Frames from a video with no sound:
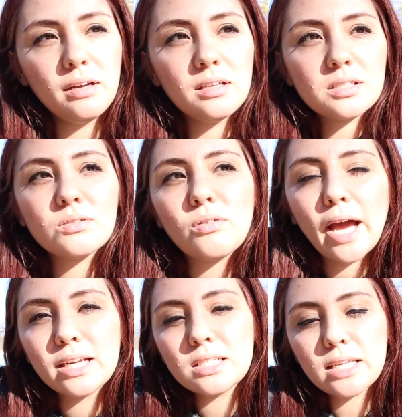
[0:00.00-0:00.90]
So
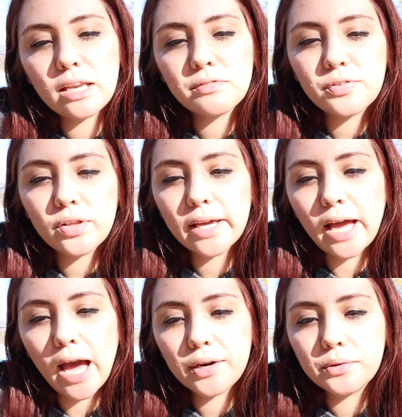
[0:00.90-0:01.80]
I just kind of feel like
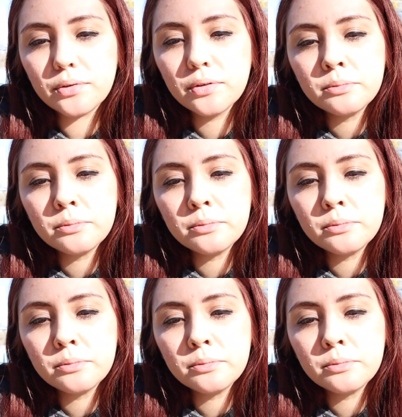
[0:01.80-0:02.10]
I don't